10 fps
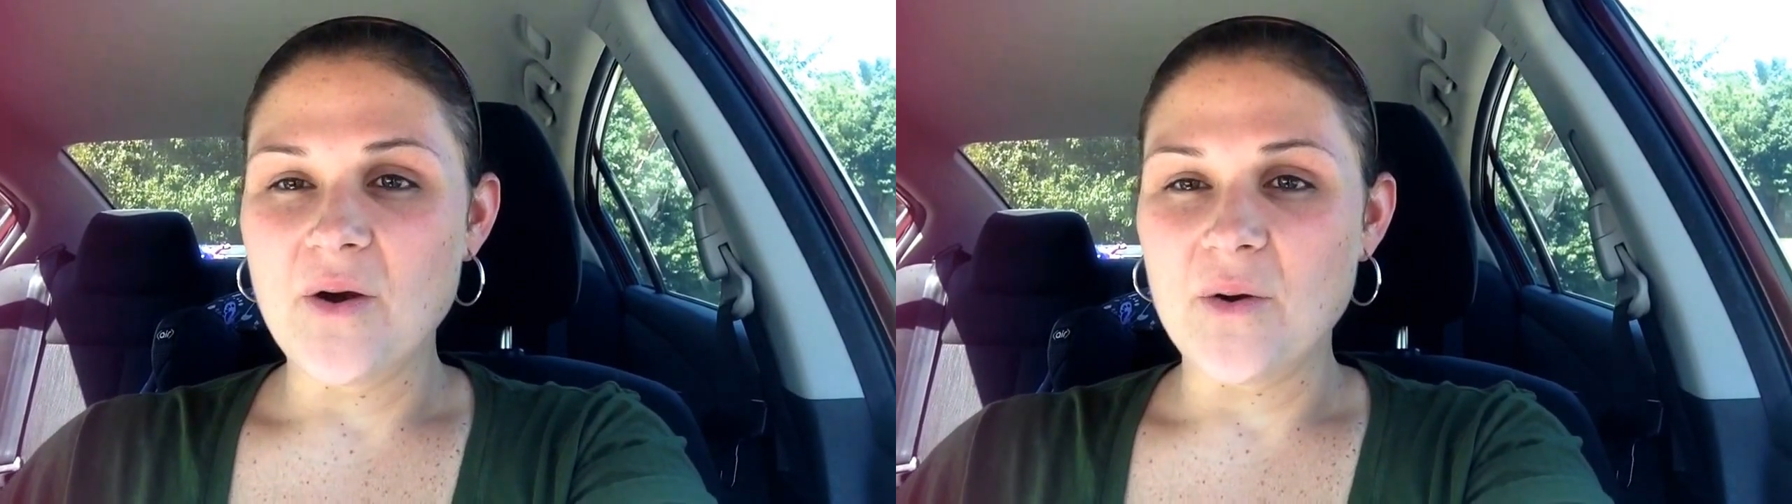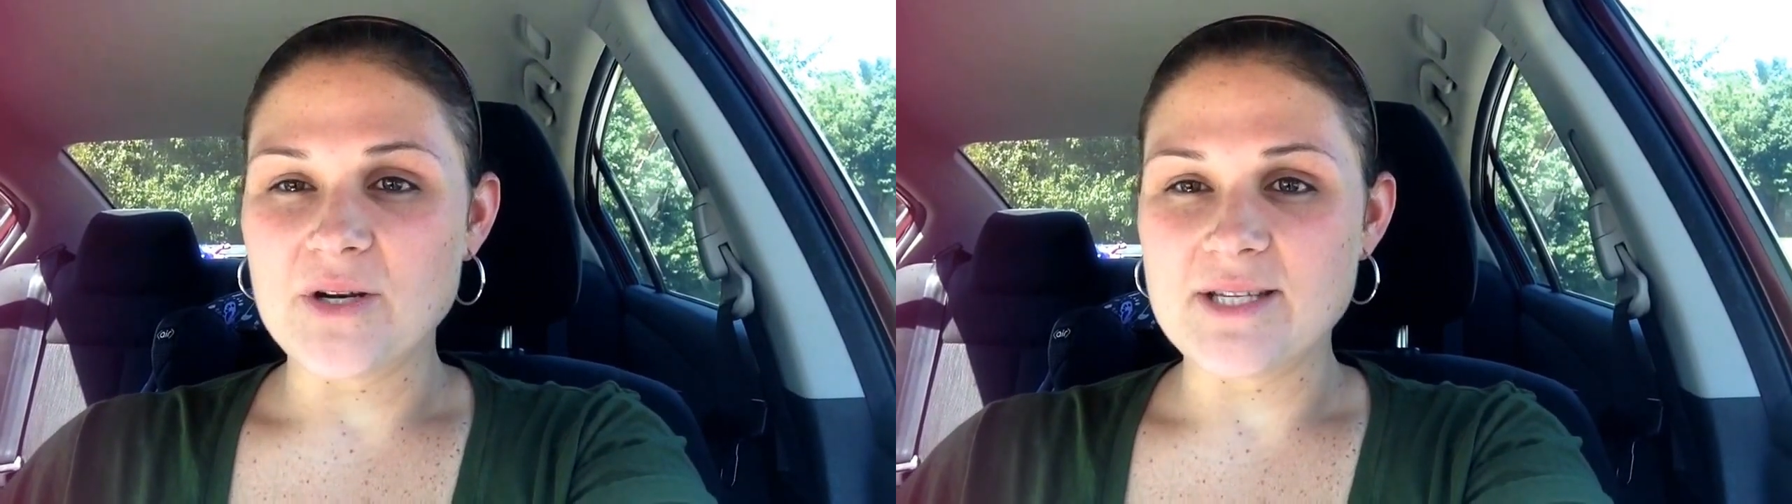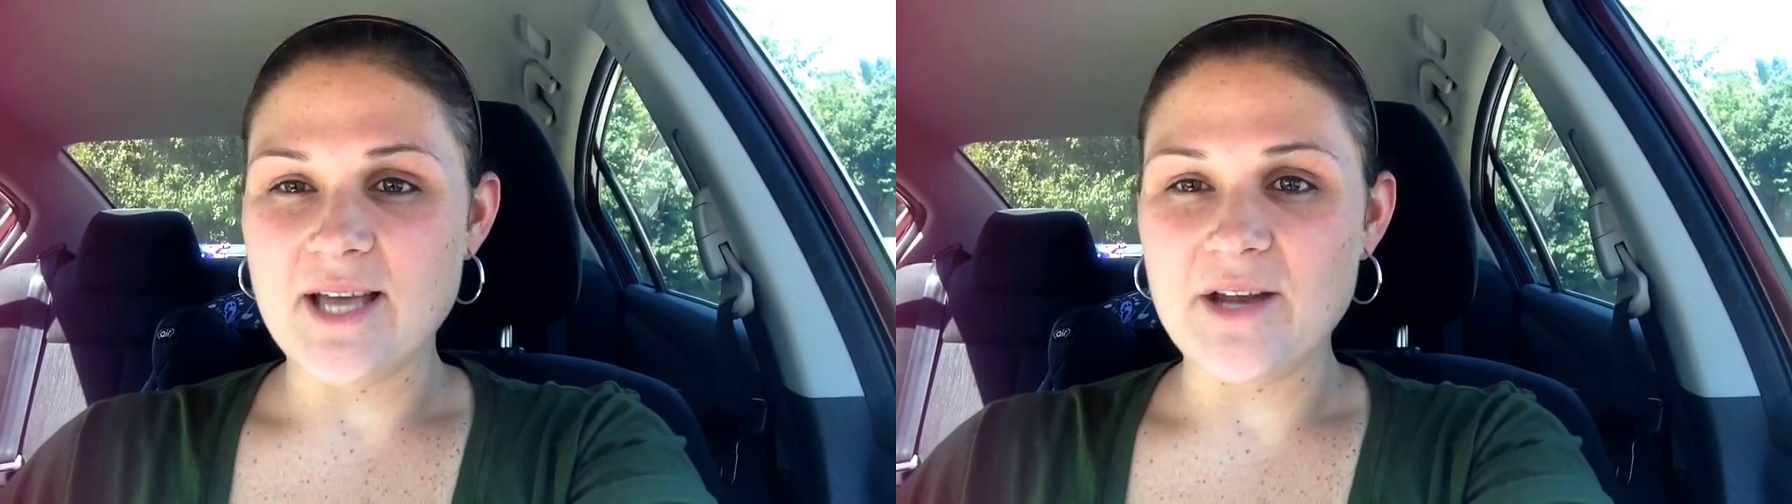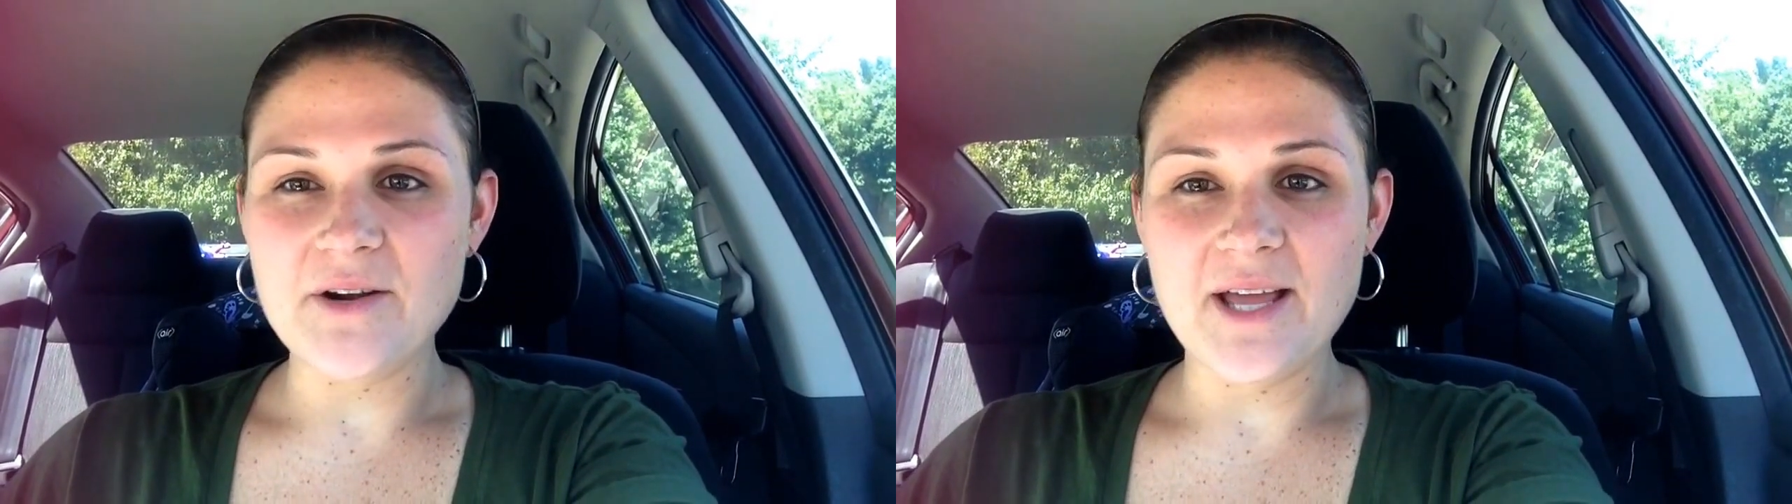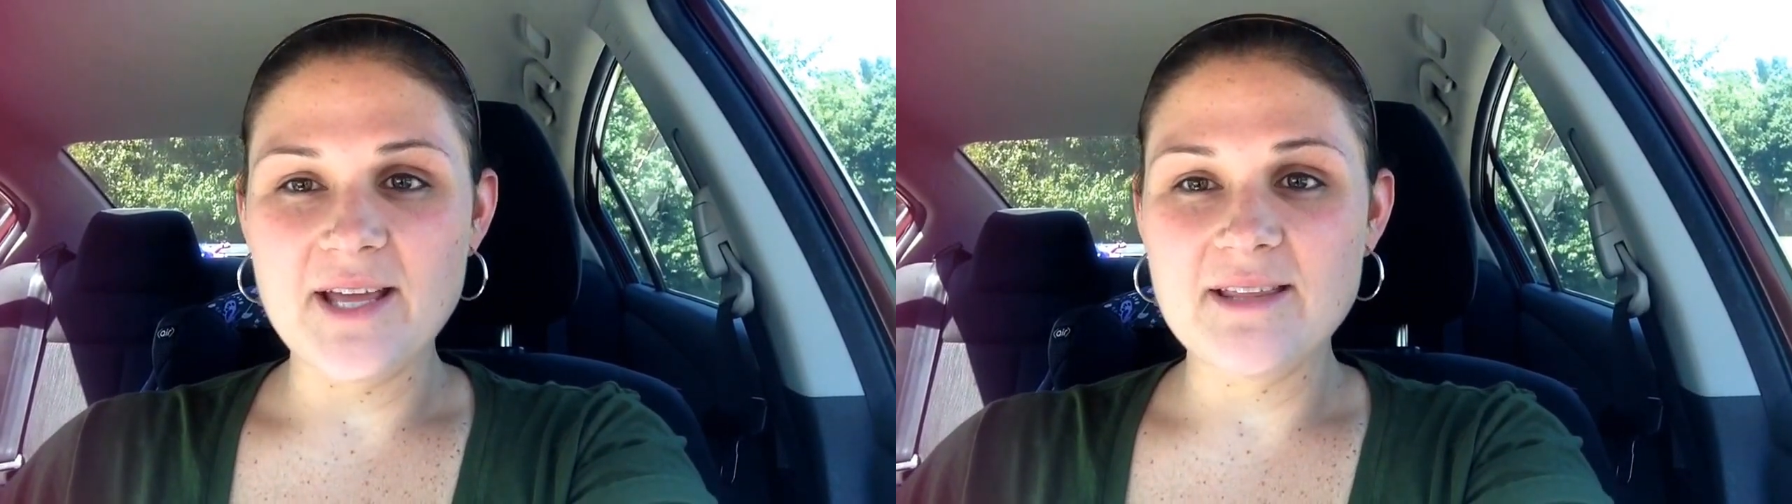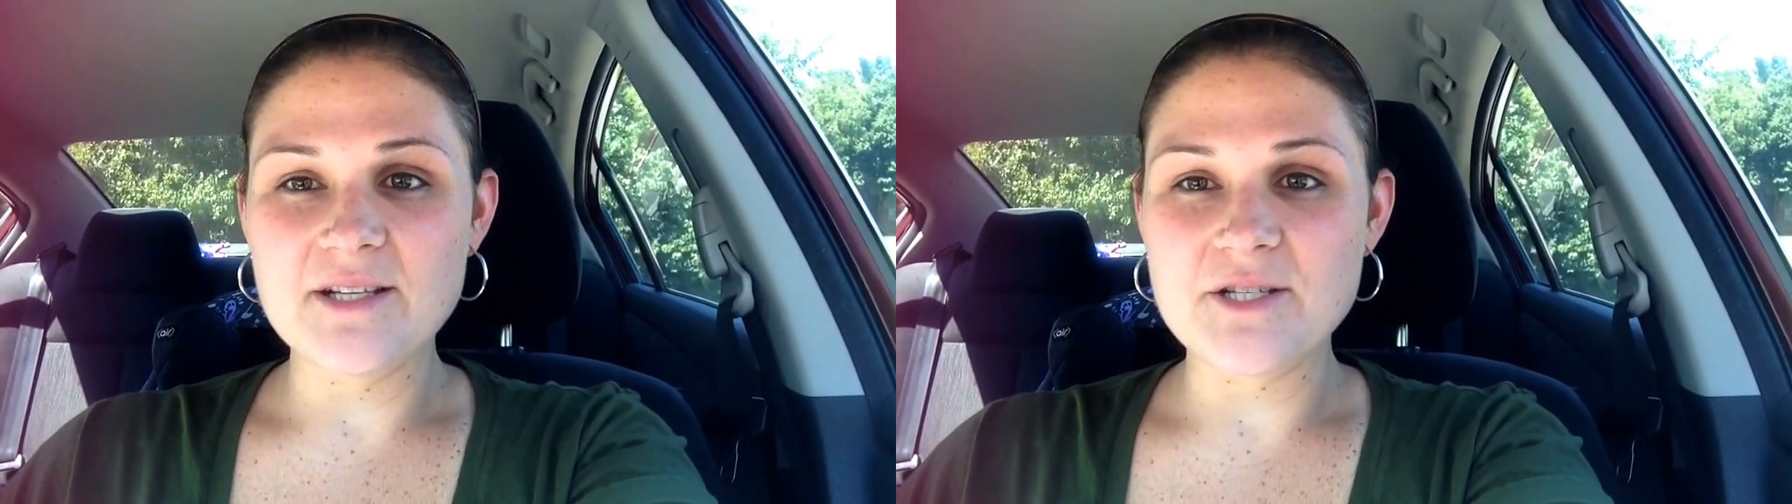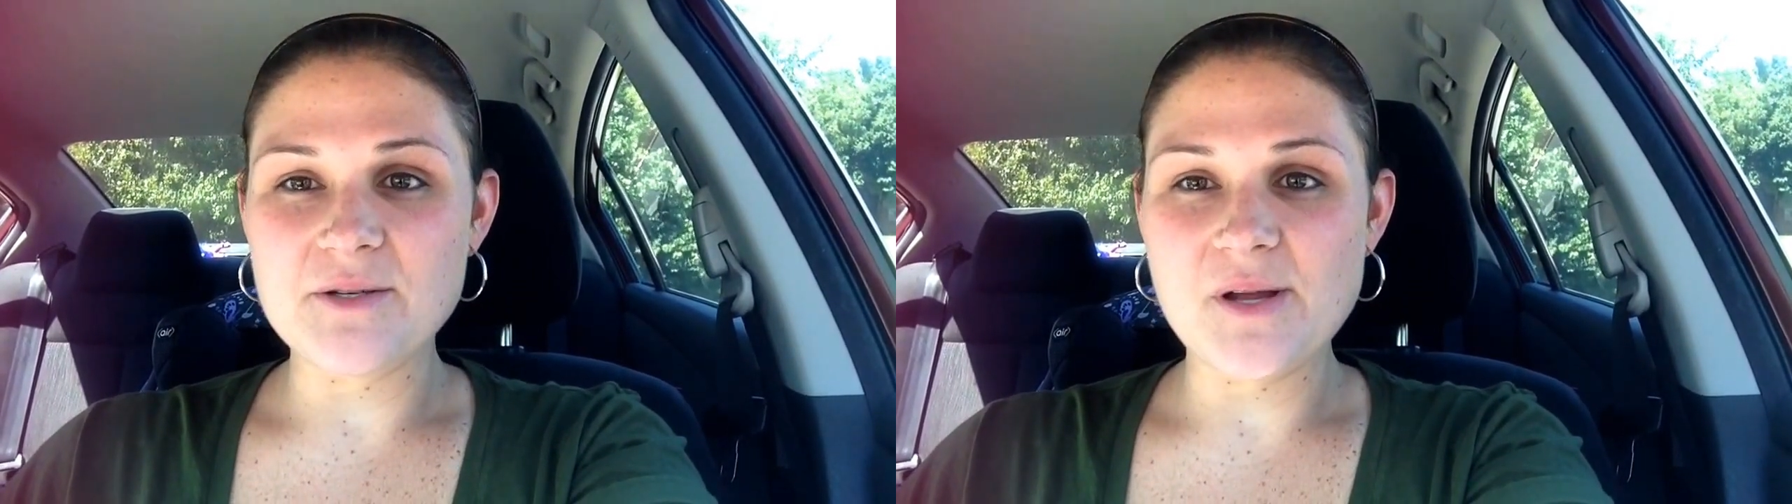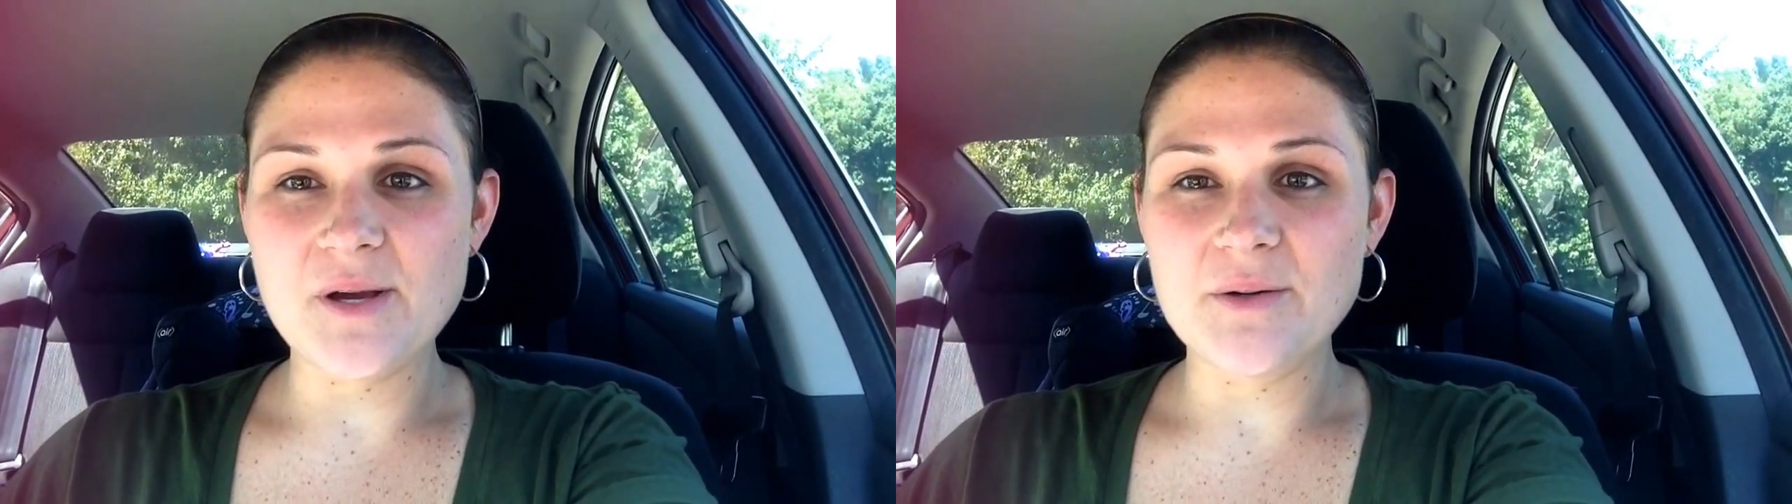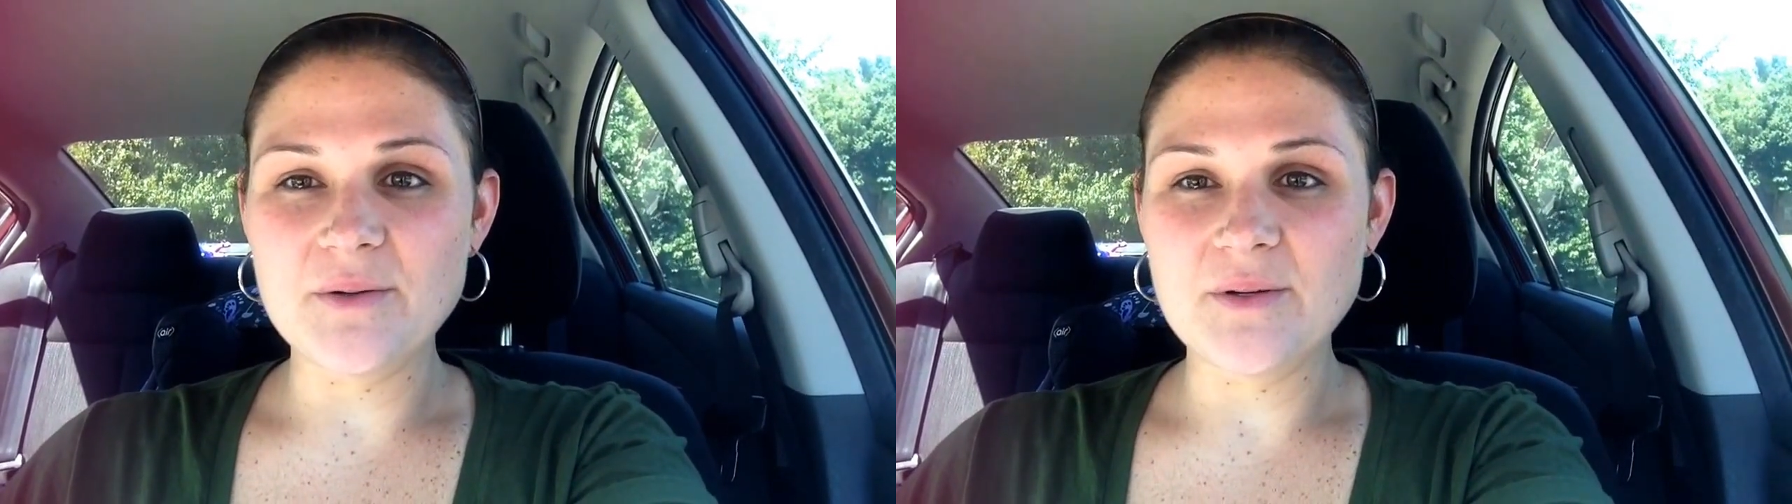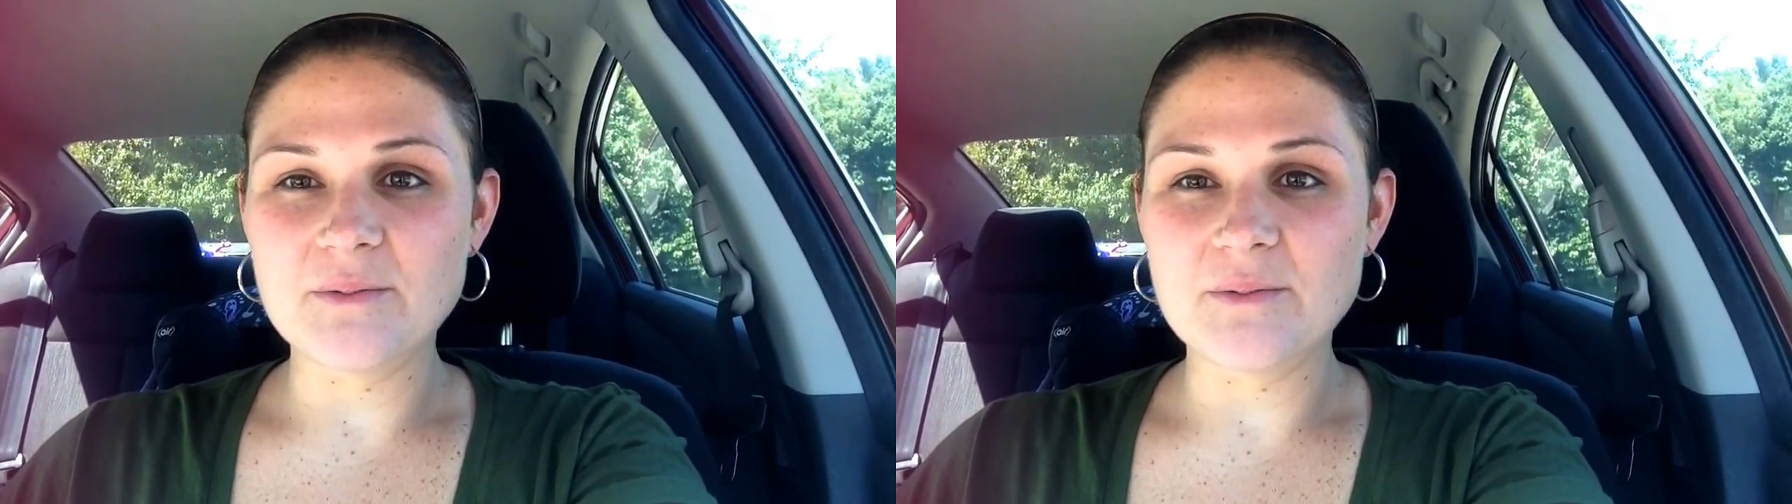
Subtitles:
or Saturday and let you know